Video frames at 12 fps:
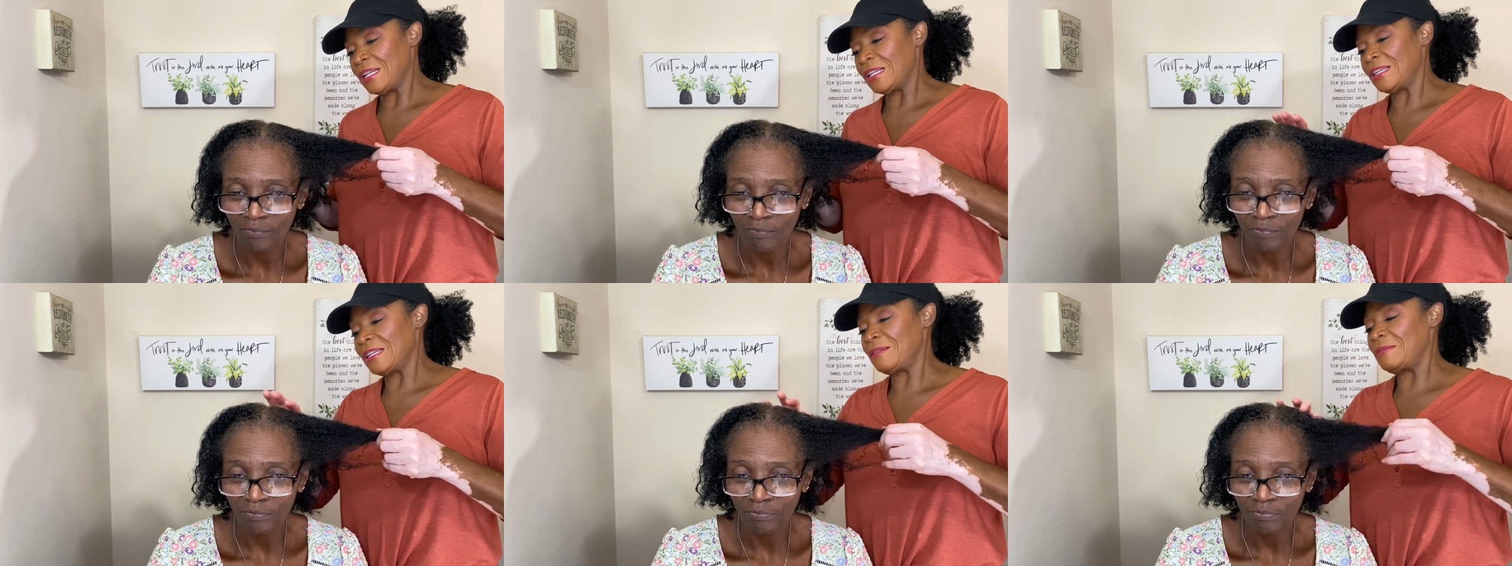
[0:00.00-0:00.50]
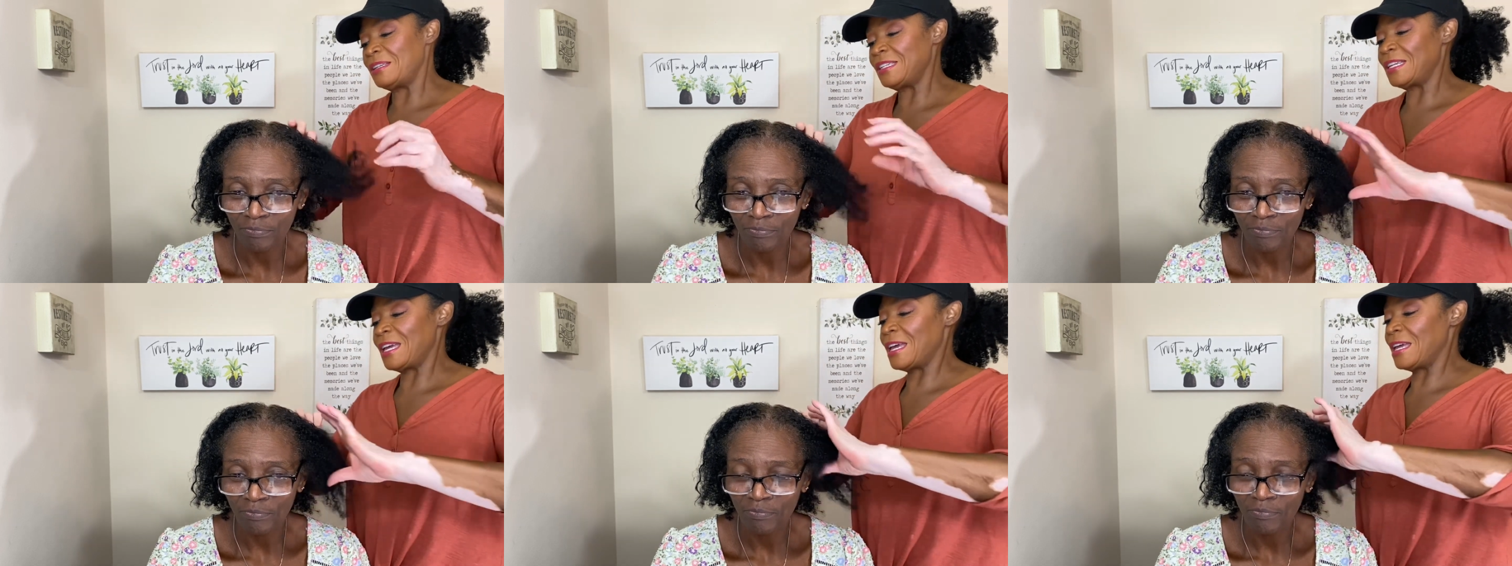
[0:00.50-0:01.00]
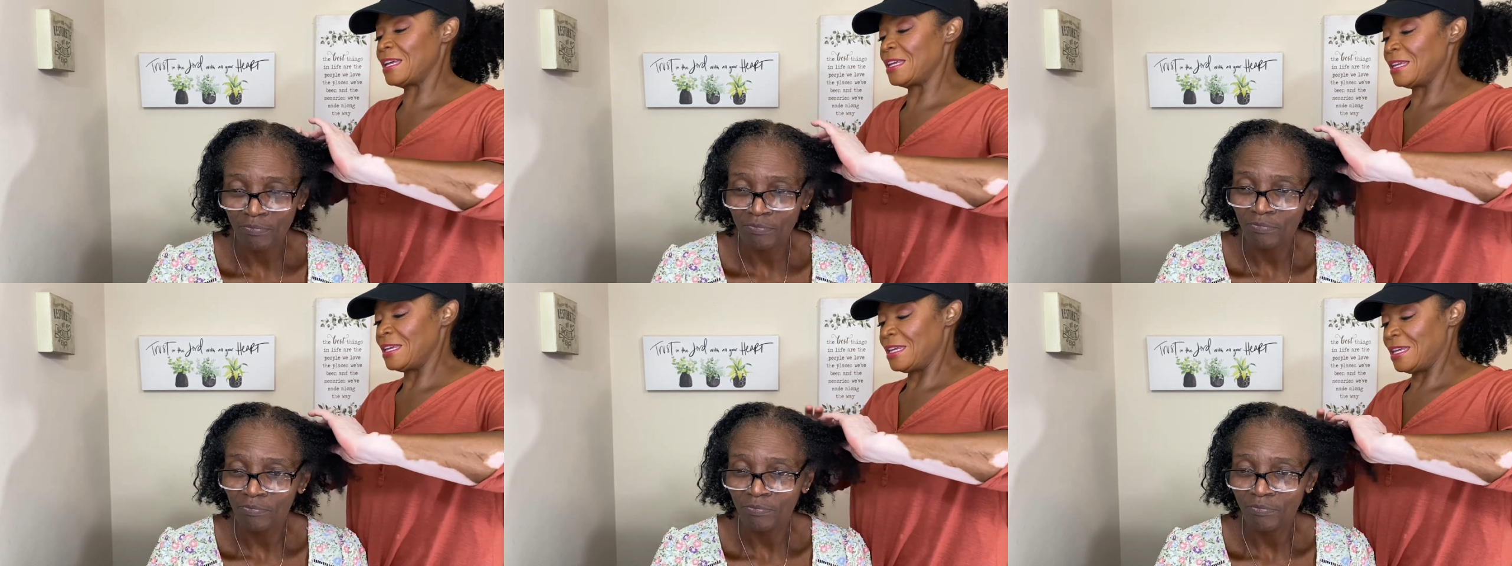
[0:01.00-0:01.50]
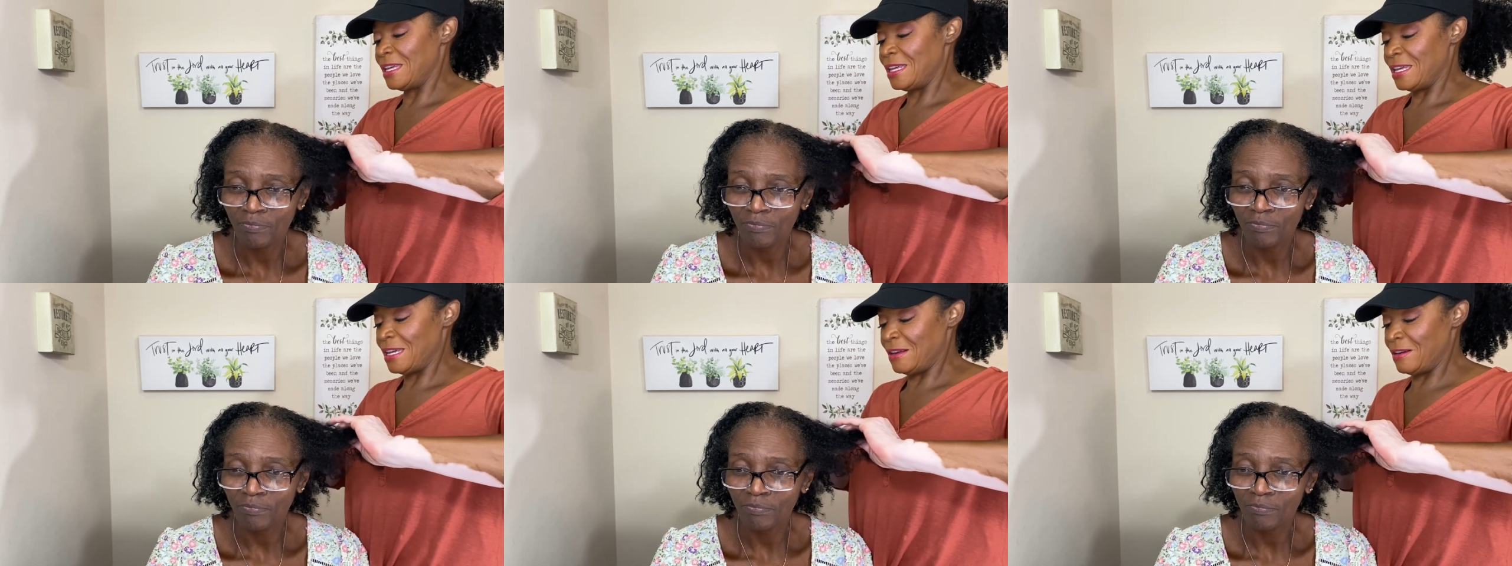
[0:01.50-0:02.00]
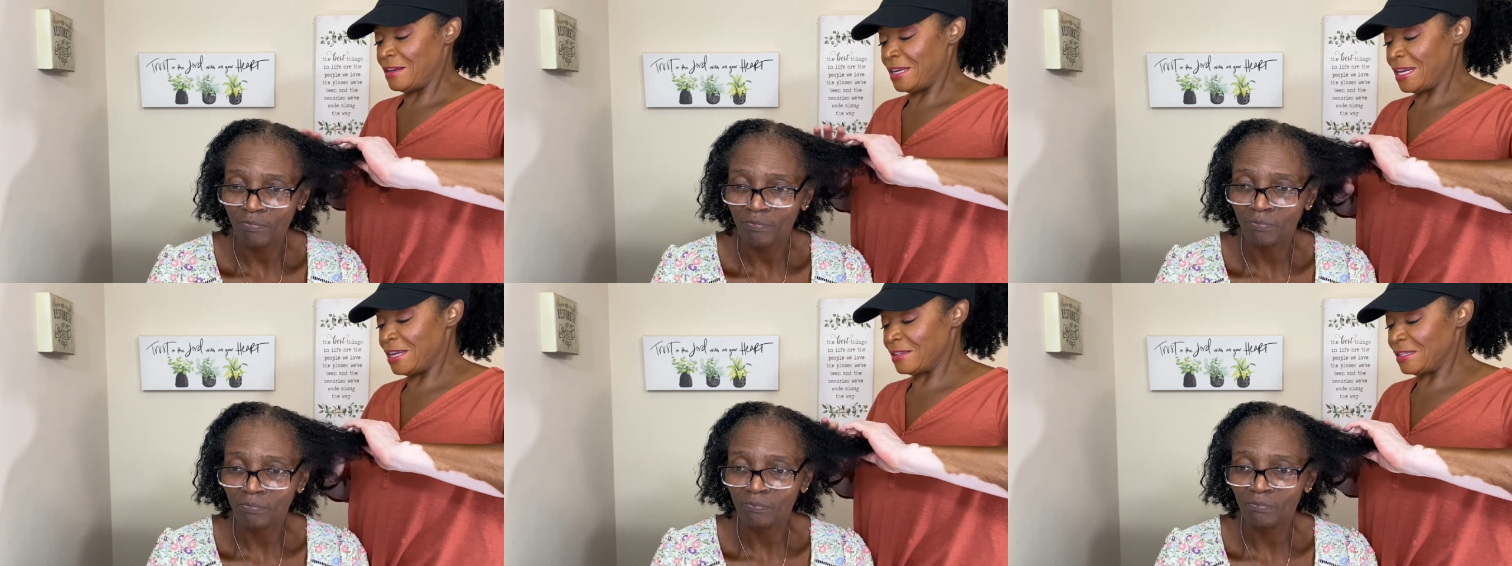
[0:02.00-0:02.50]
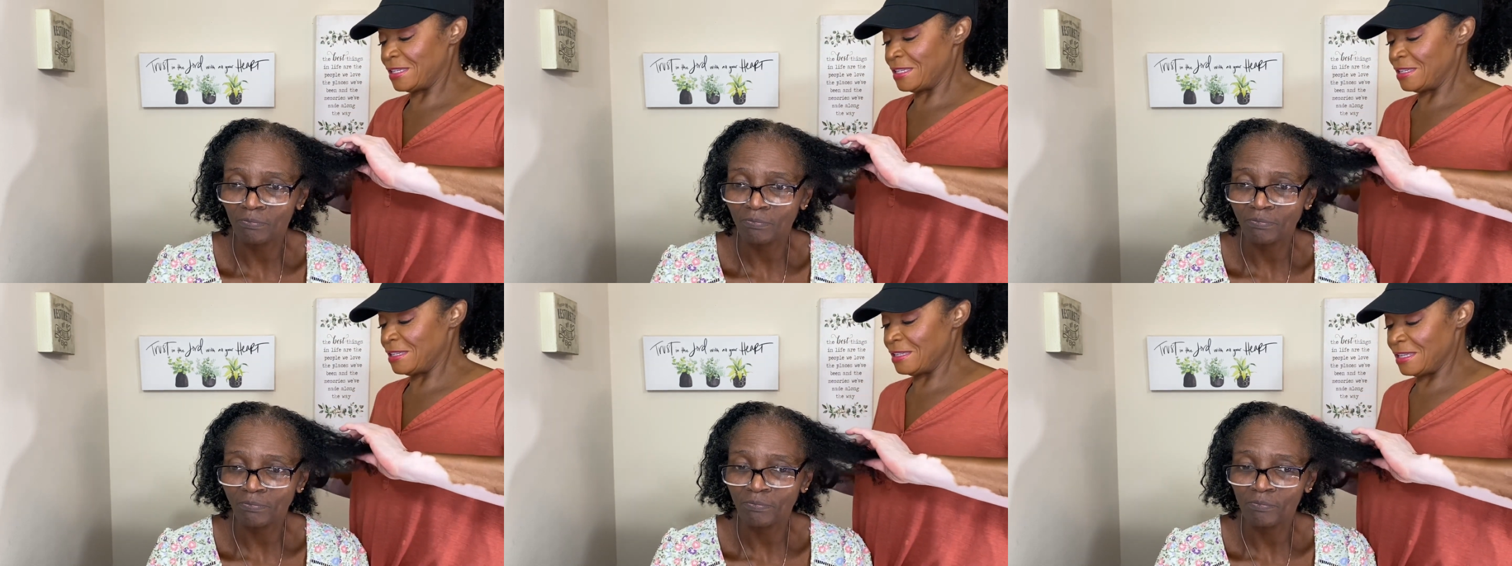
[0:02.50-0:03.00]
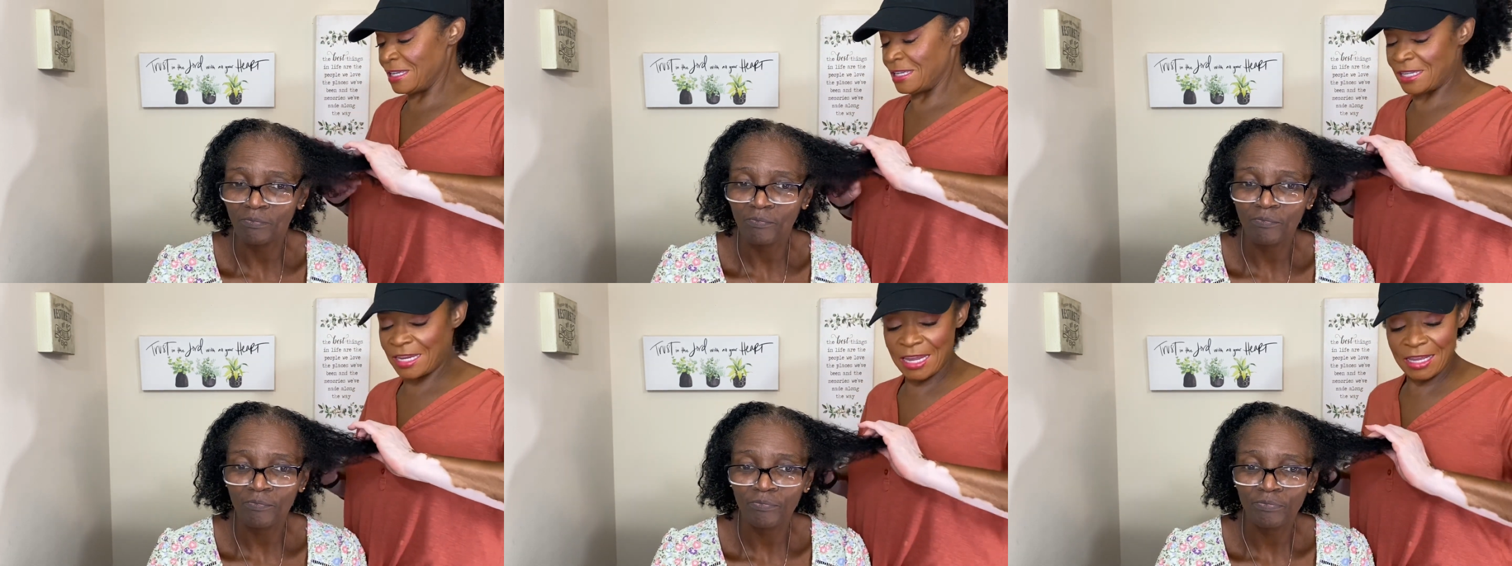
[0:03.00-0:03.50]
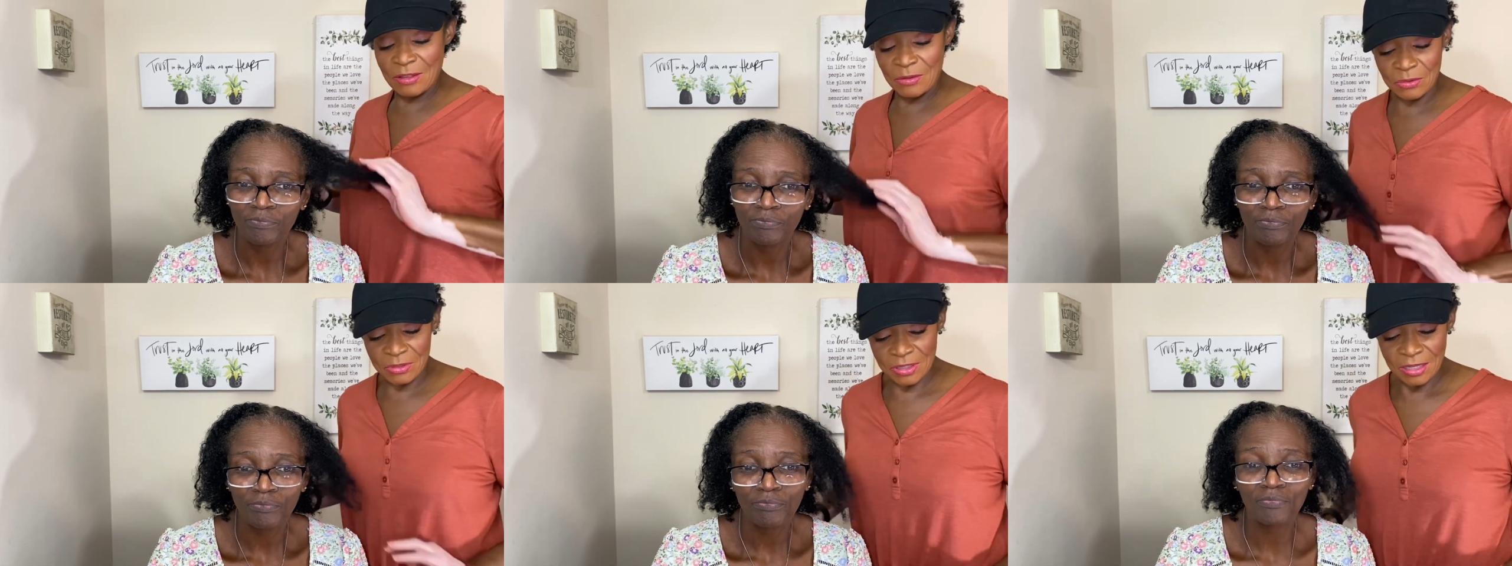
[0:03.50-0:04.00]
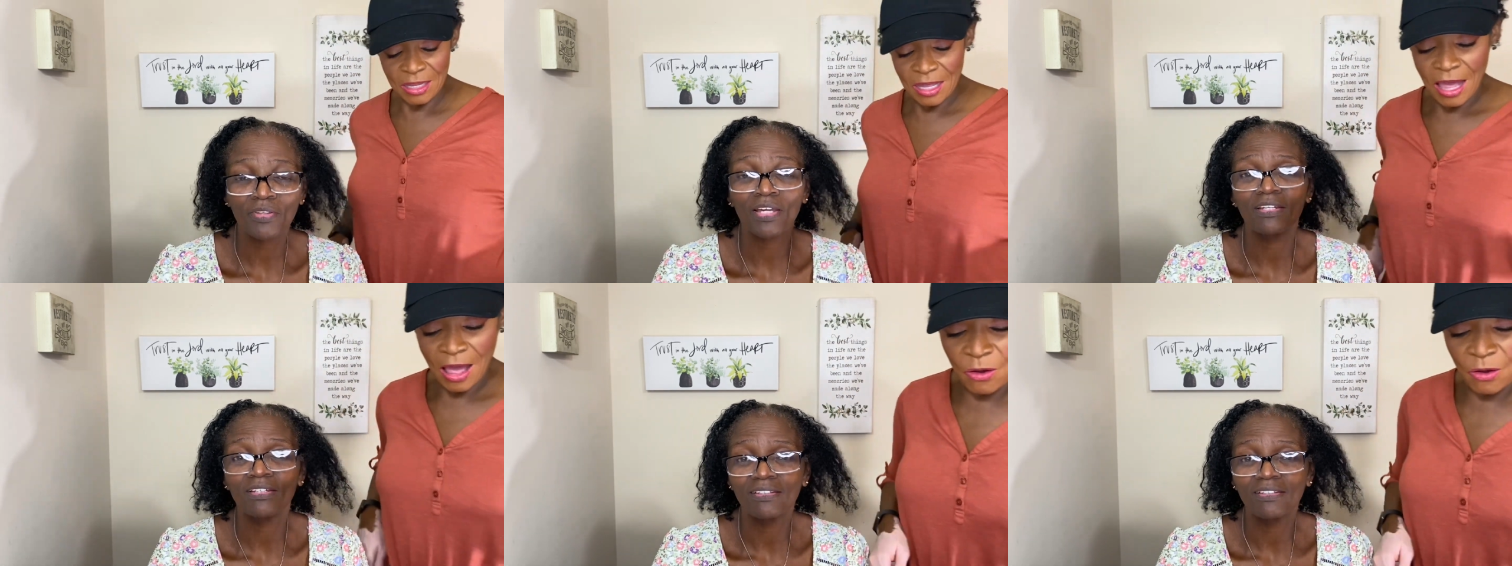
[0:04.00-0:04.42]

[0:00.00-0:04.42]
Speaker 1: lovely time. And her hair still get tangled. I